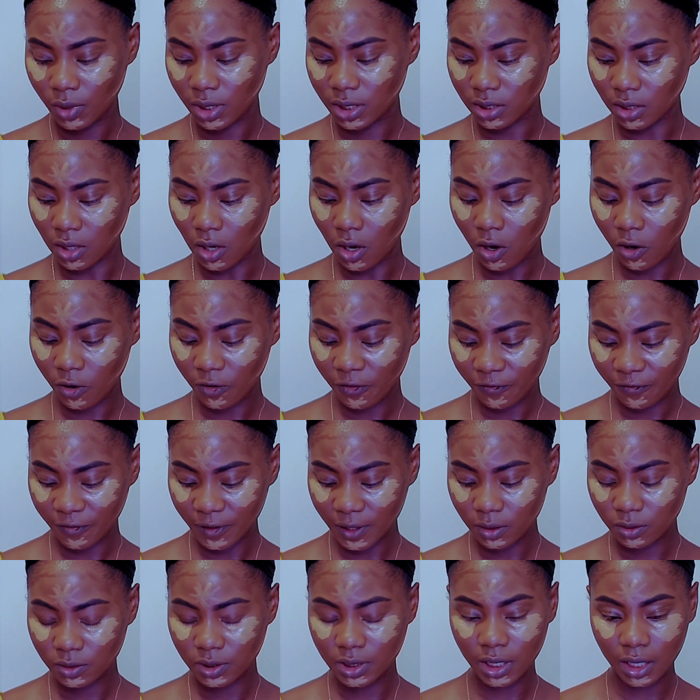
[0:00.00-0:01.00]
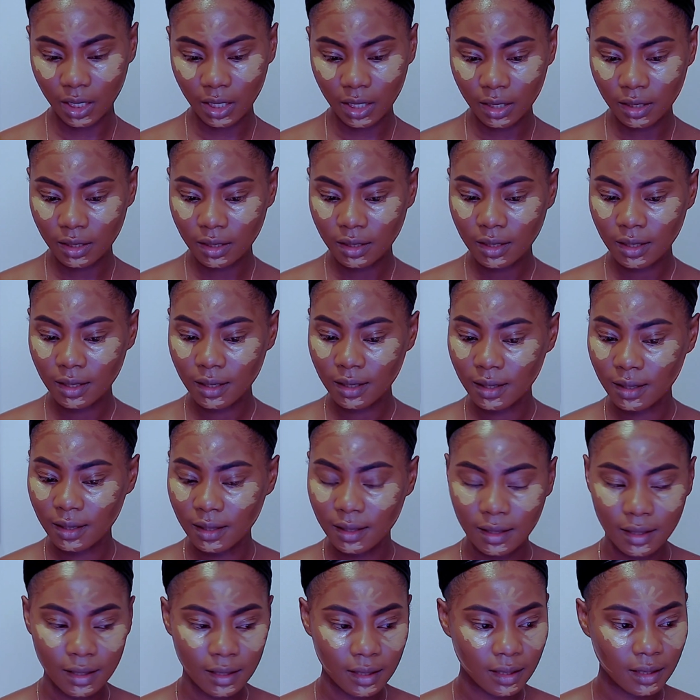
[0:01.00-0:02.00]
it's all filled in.
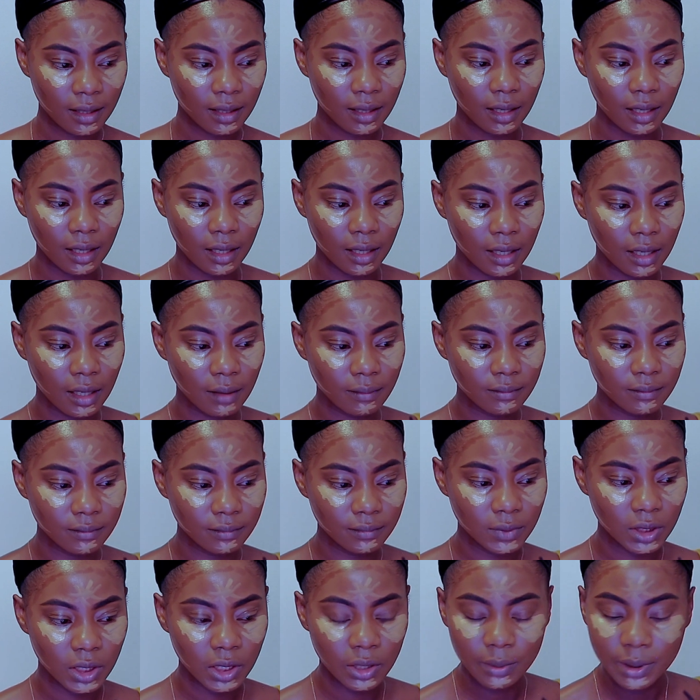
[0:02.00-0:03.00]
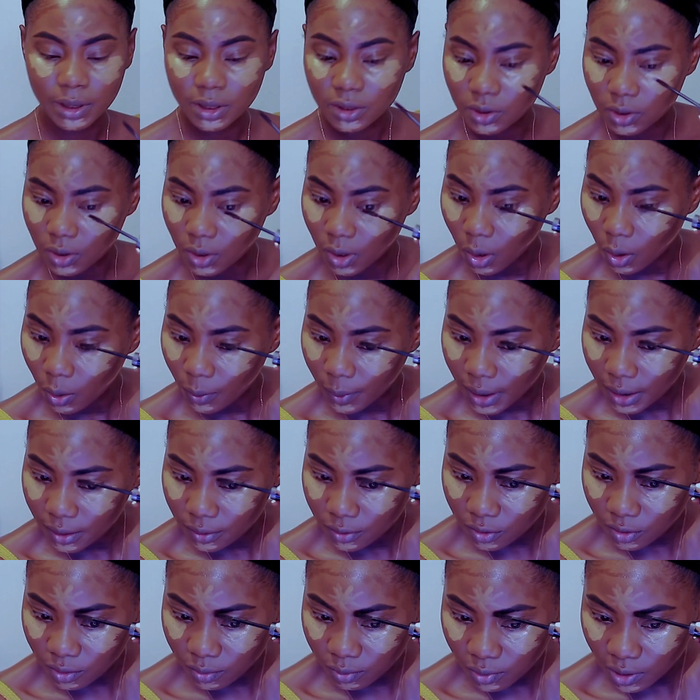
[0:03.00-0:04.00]
I'm going to go
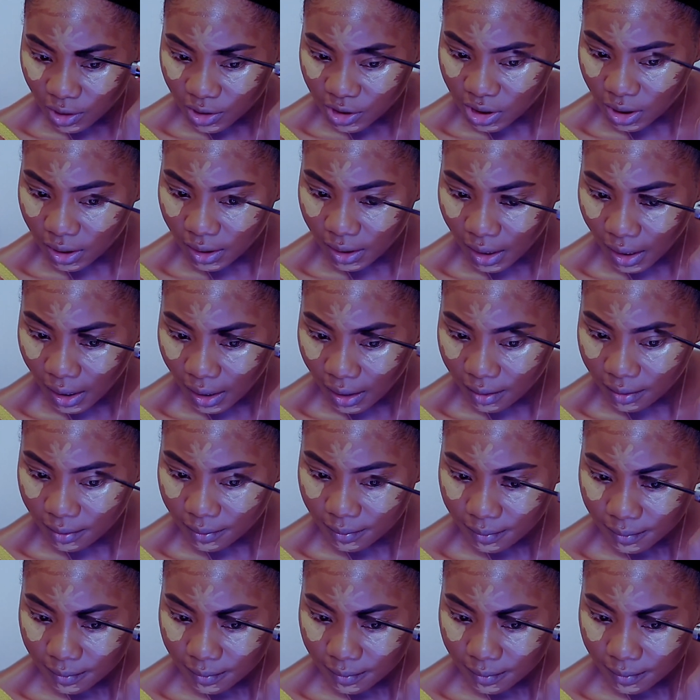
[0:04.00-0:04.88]
in to brush again.